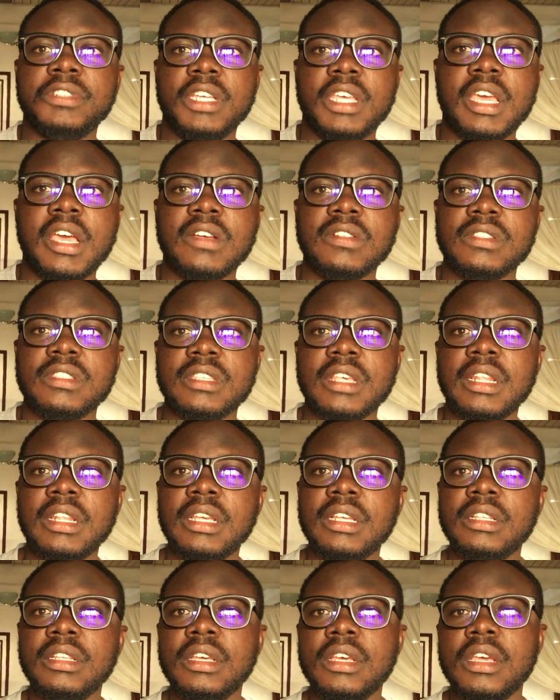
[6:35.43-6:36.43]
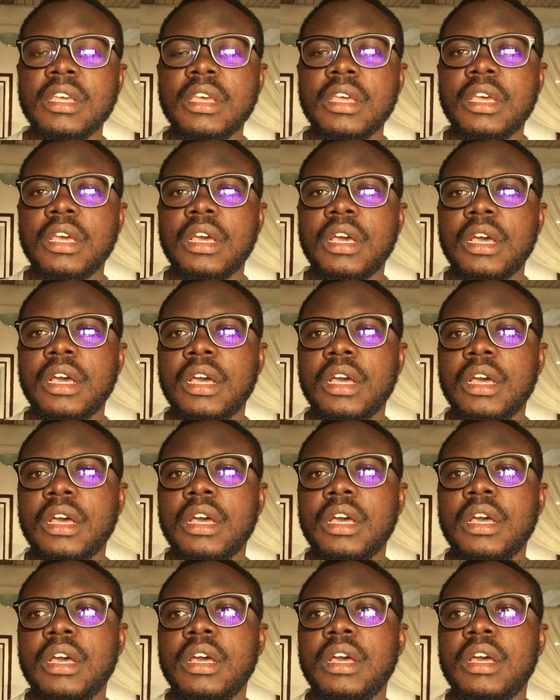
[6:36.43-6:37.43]
counseling.
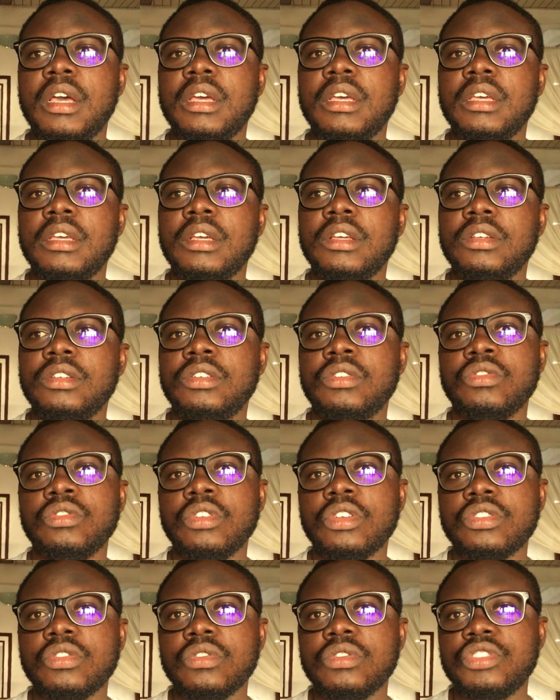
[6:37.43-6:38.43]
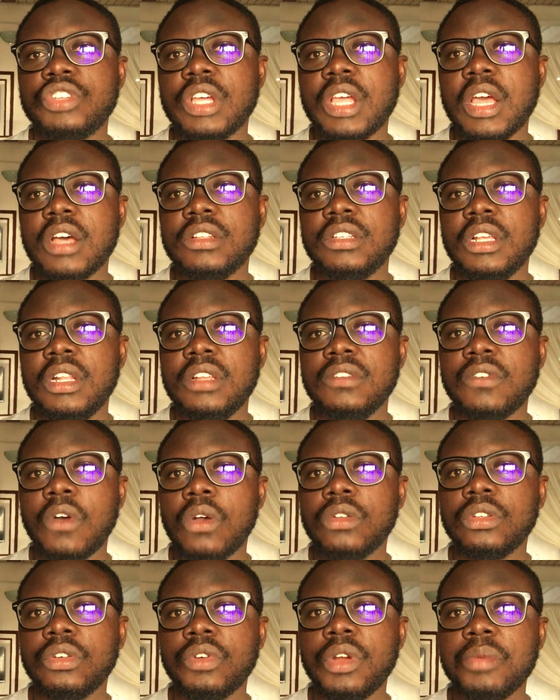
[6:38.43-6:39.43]
You could also check out the Live
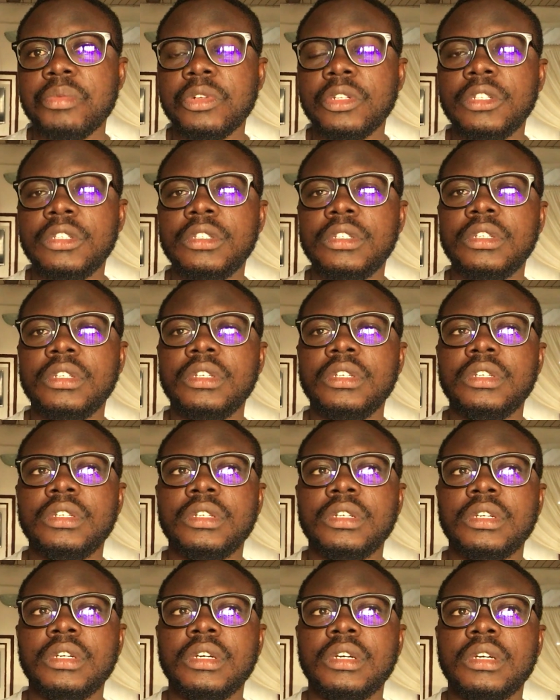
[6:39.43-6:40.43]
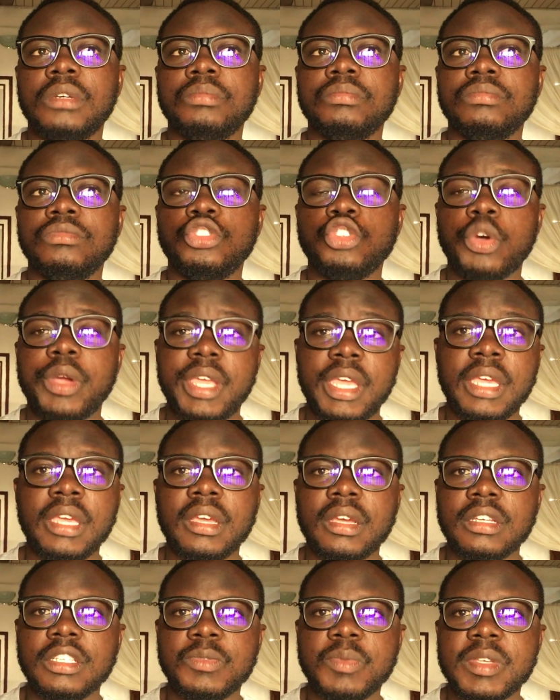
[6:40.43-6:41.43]
Vulnerable, Joy Inc.
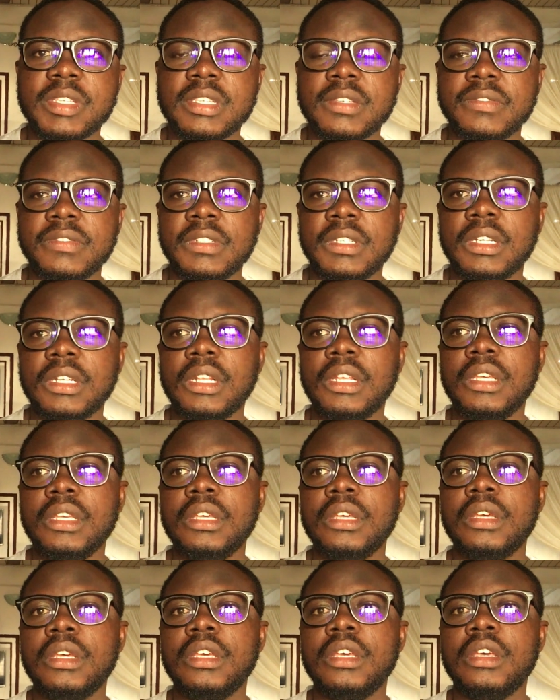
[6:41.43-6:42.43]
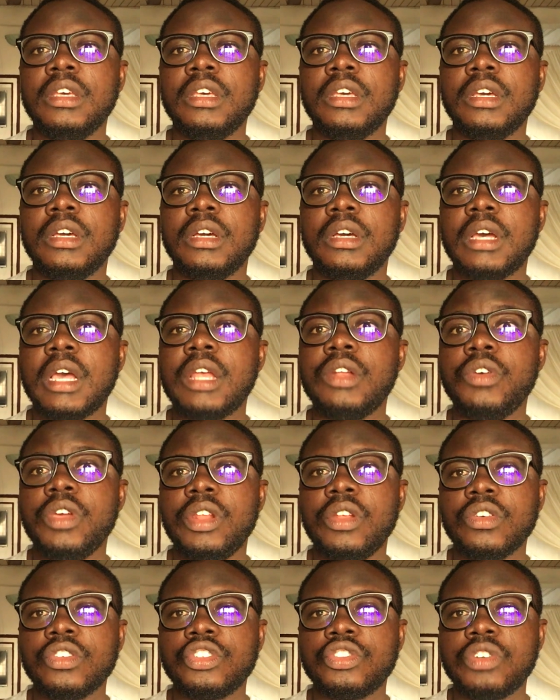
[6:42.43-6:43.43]
specifically. I know
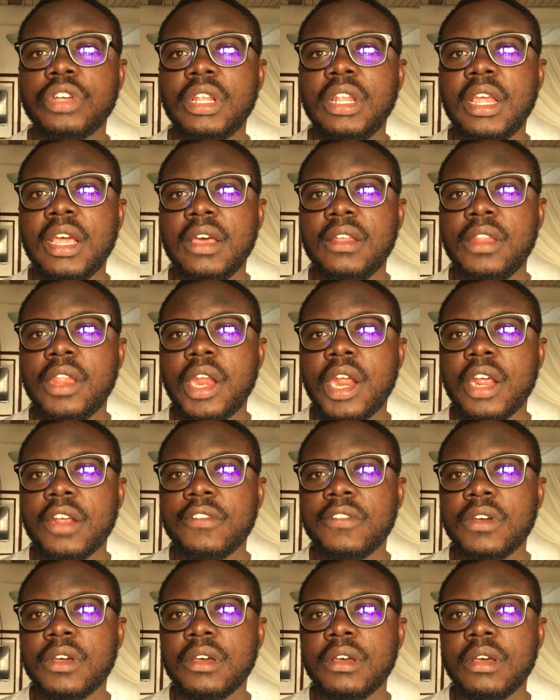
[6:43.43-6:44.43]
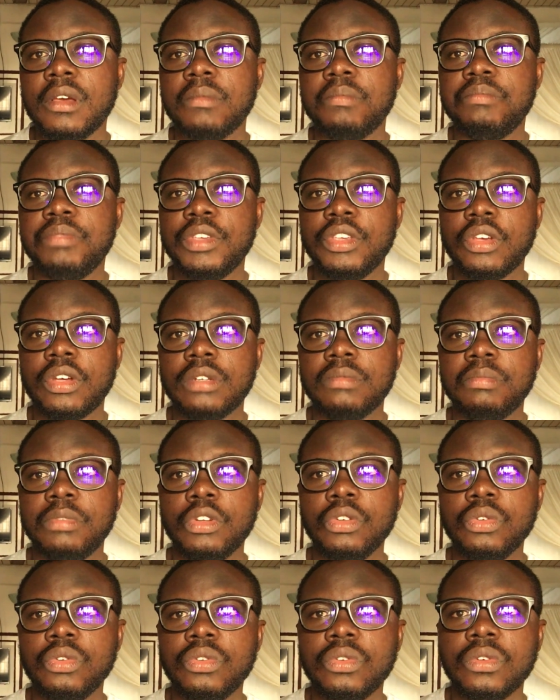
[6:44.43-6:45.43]
in Australia they have Beyond
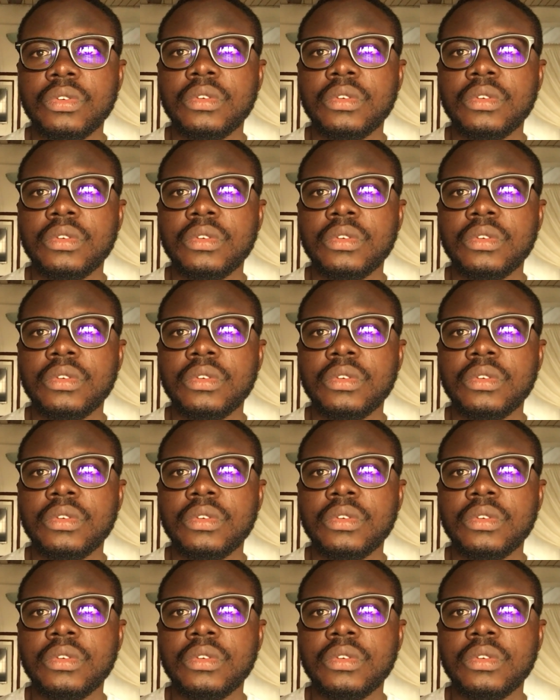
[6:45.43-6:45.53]
Blue,